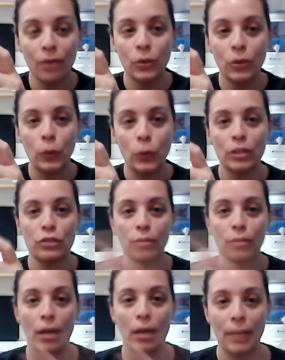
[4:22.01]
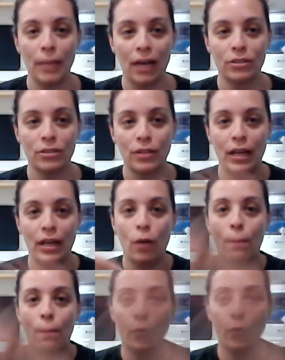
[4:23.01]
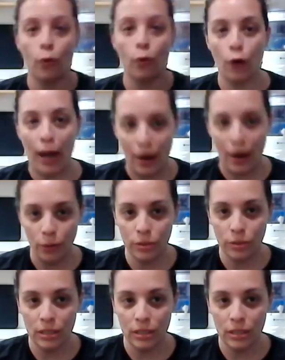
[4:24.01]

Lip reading: oils from coming out so they don't pour out.